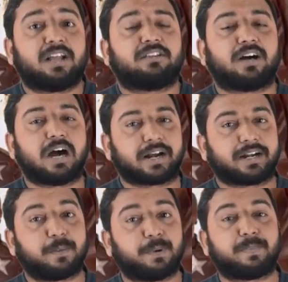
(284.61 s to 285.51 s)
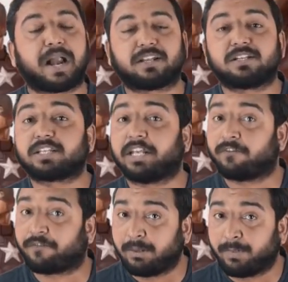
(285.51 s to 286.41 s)
the archetypal patterns
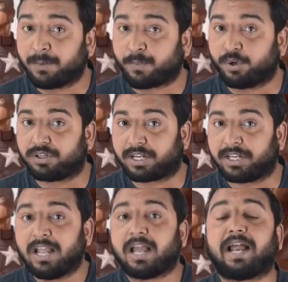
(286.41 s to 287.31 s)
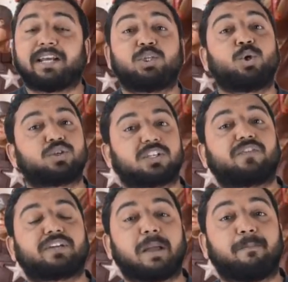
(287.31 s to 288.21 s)
in female poetry, and
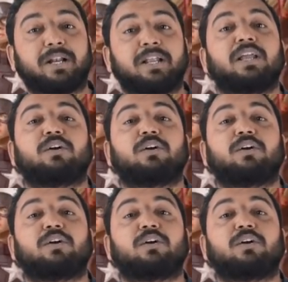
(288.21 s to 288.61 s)
Joseph Campbell,